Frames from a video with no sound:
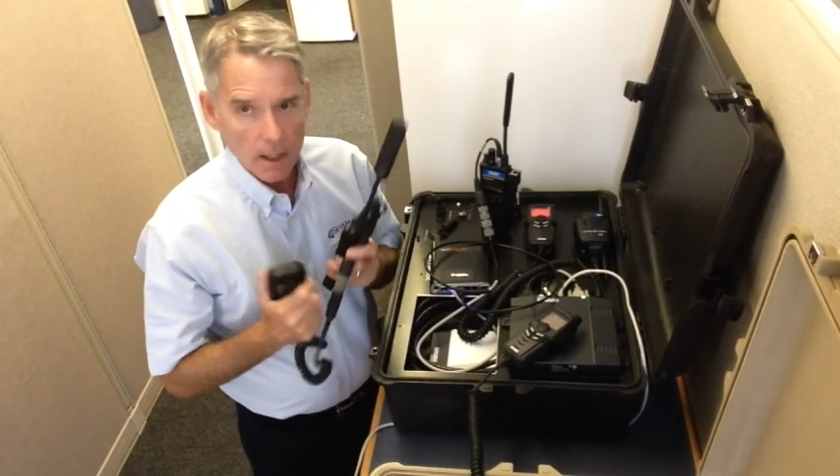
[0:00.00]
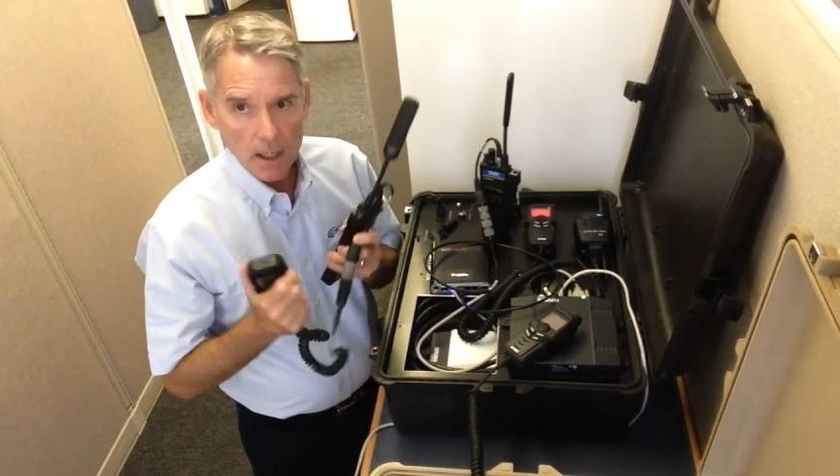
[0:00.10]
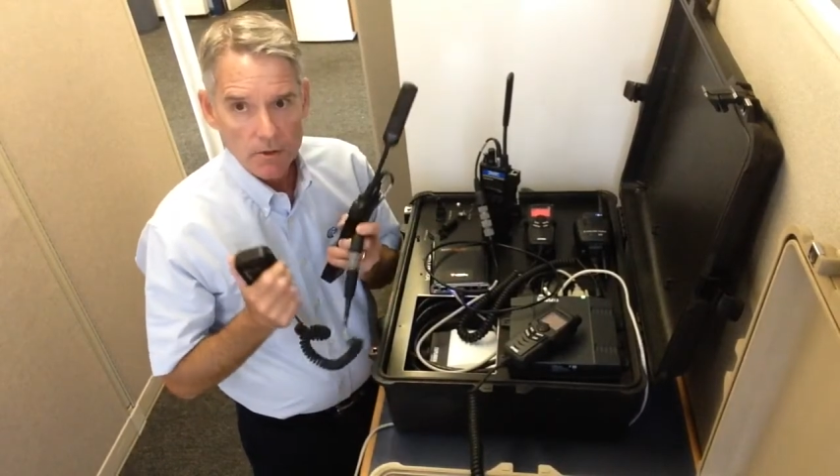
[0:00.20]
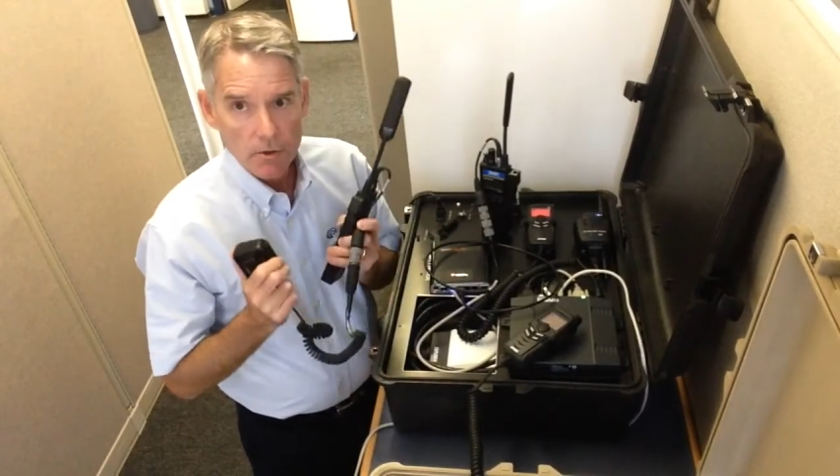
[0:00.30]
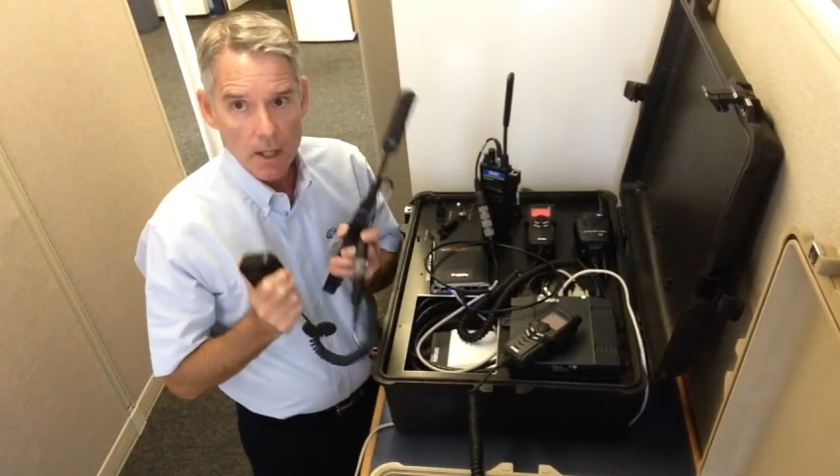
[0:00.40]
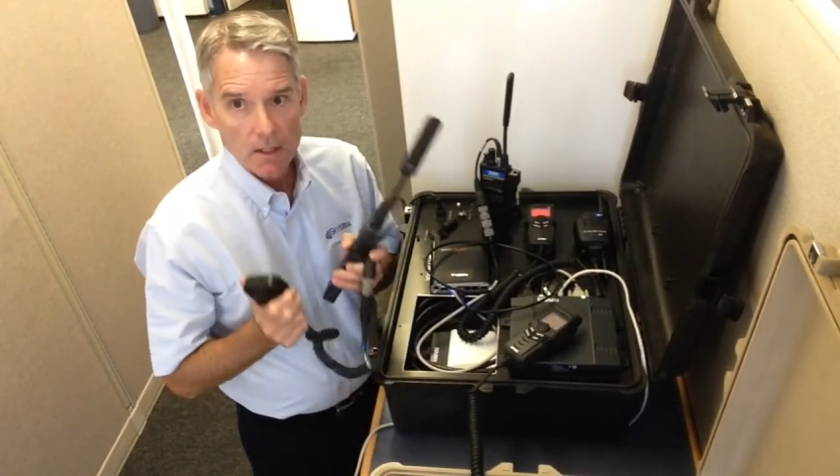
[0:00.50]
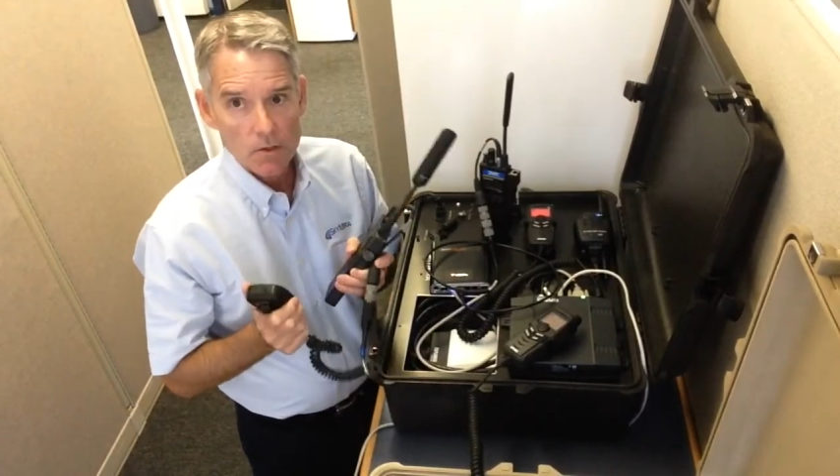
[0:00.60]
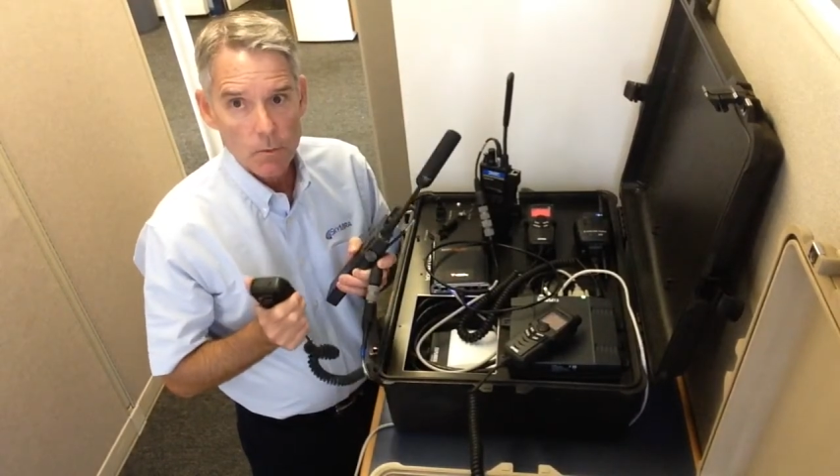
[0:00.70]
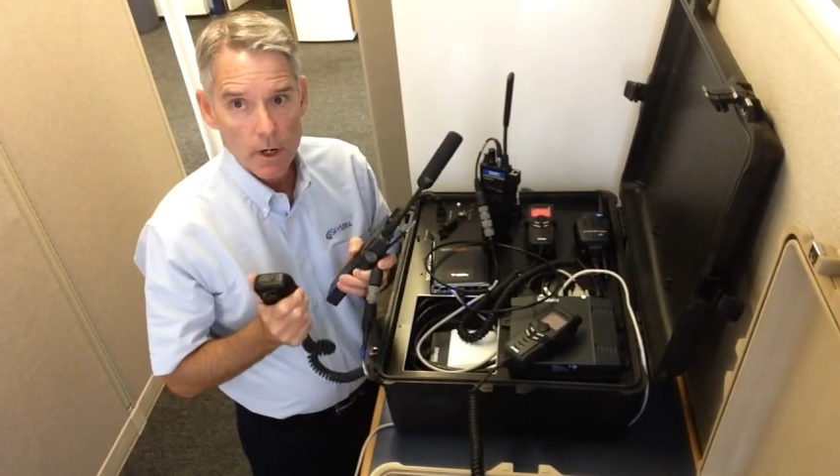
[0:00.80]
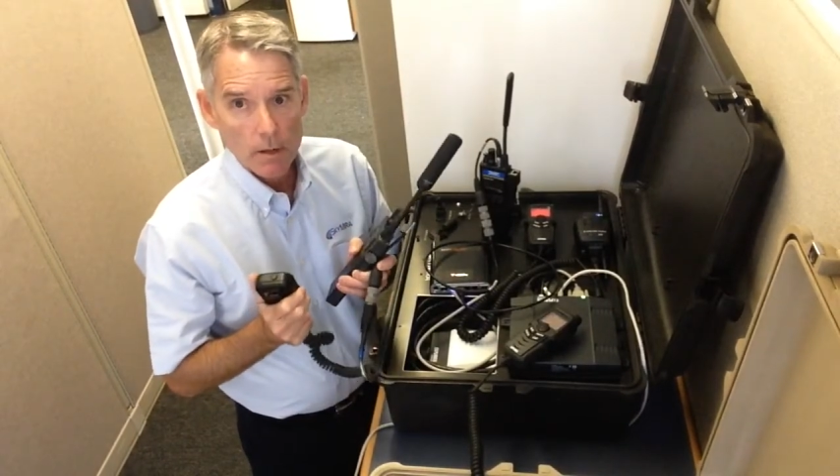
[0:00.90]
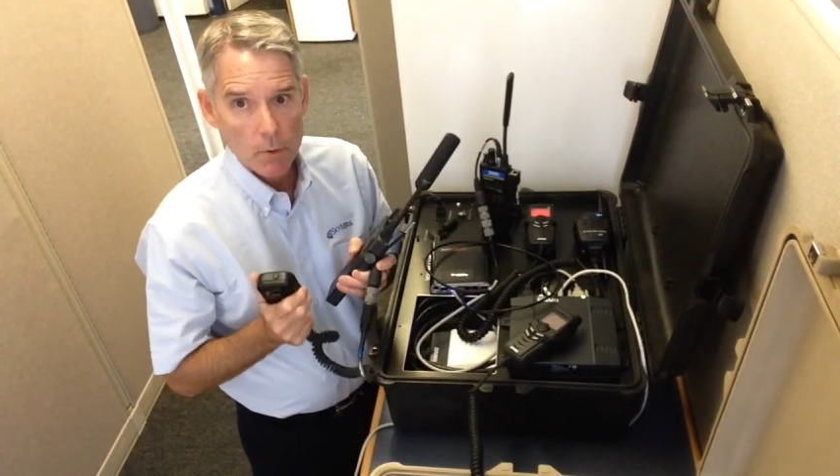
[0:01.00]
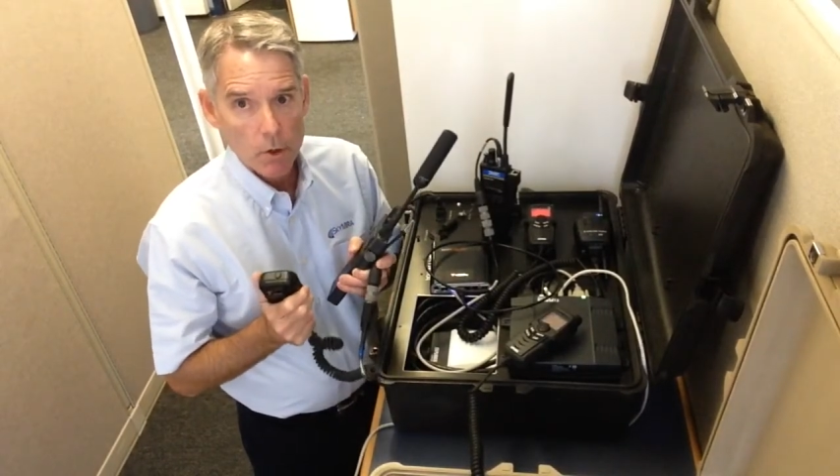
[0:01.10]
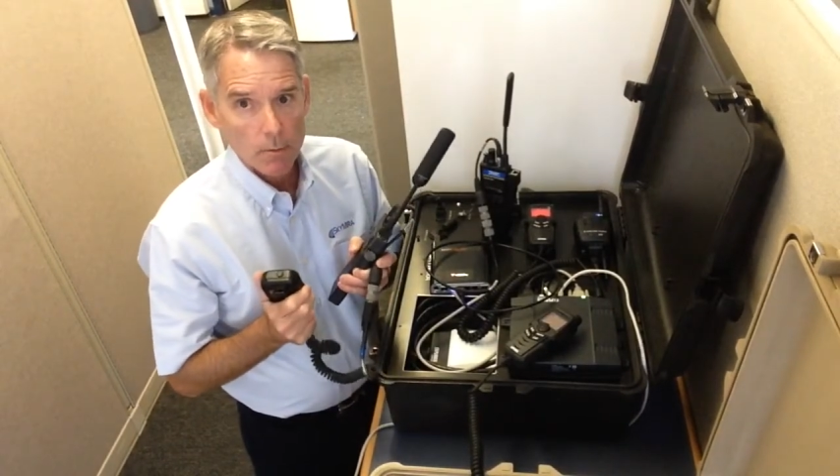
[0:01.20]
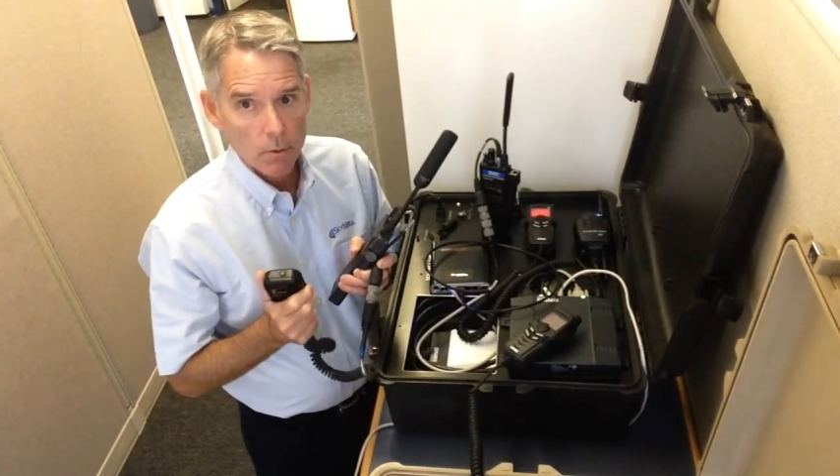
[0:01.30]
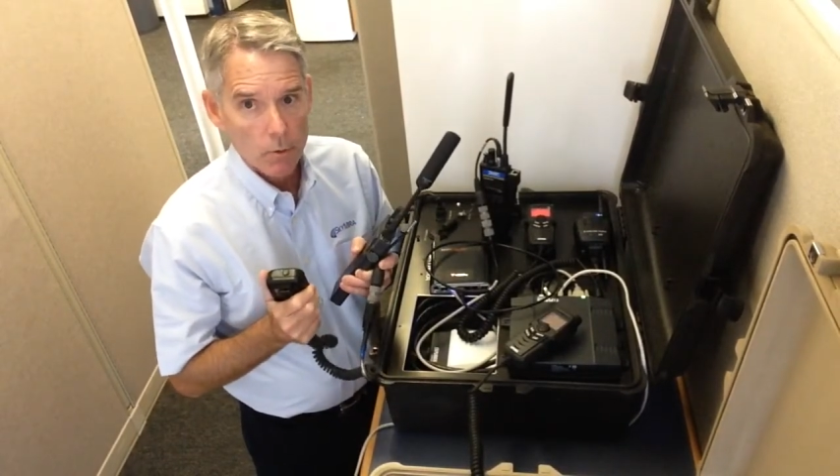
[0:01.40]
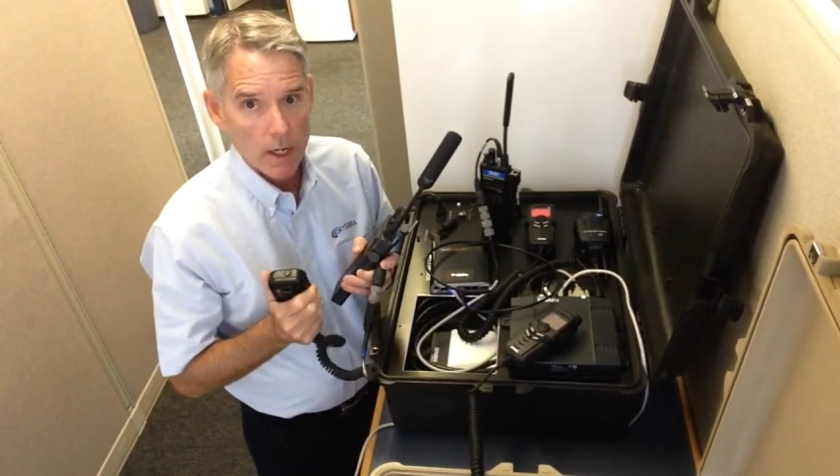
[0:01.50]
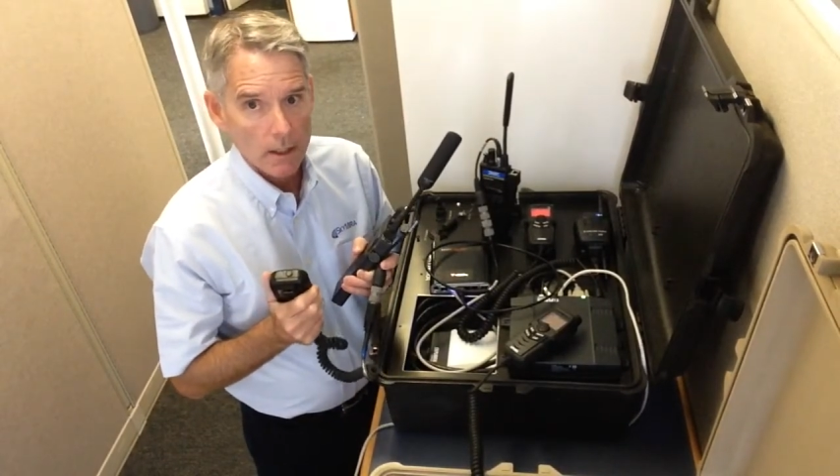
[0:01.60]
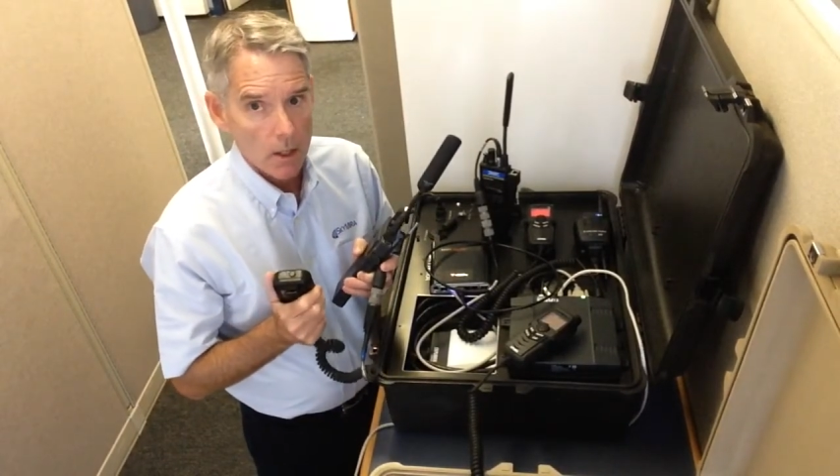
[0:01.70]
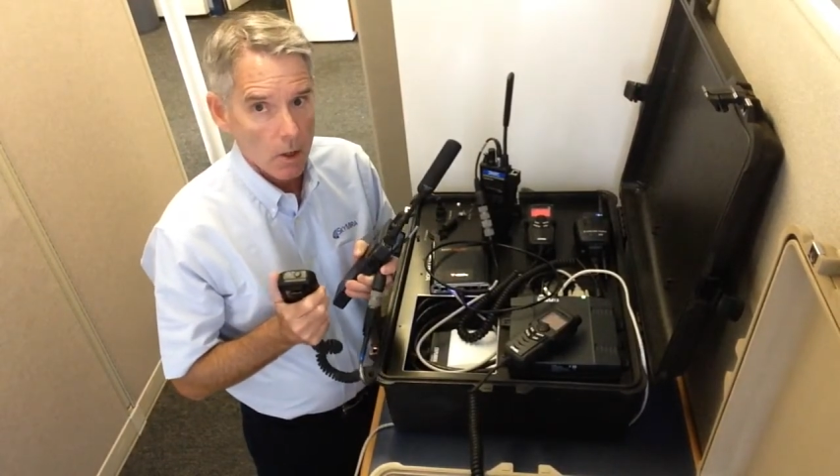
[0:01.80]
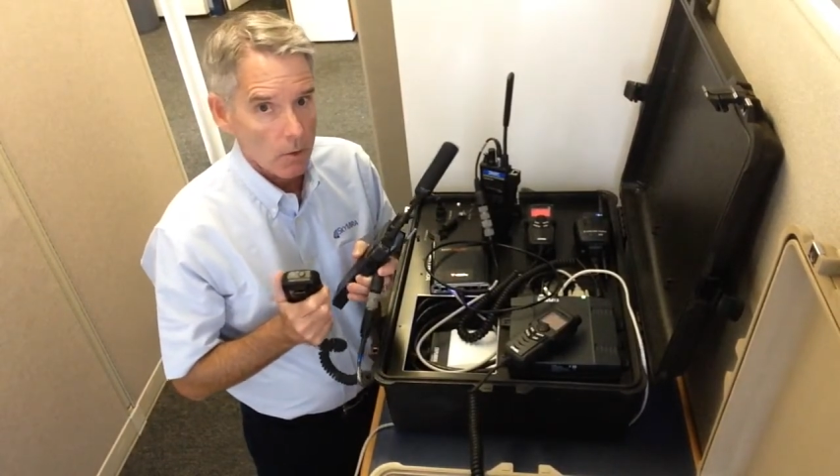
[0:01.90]
a trellisware portable
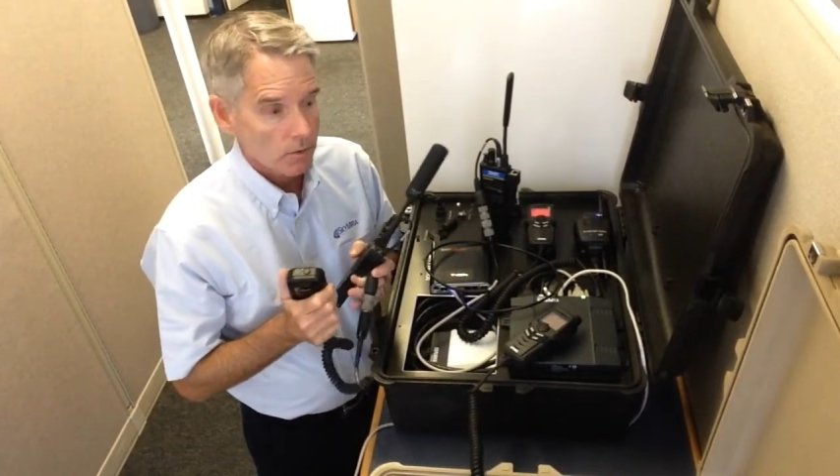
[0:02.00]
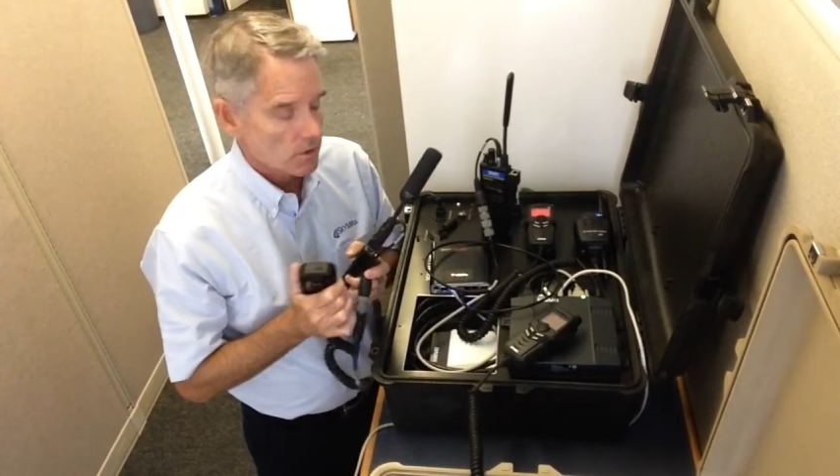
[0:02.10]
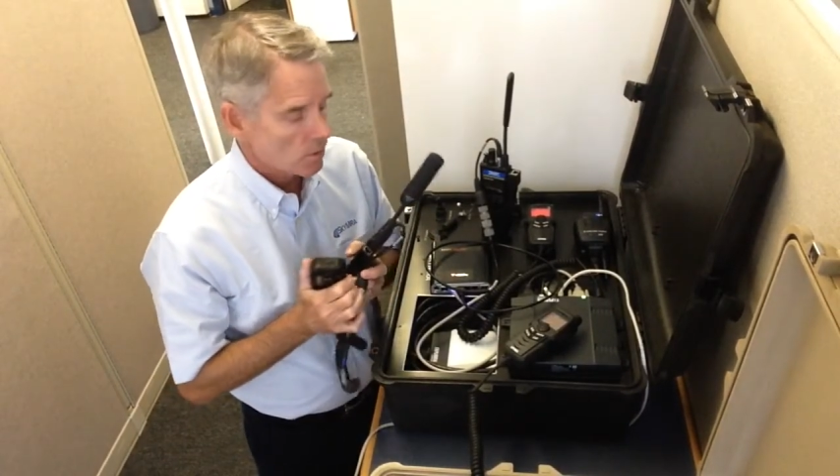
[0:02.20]
radio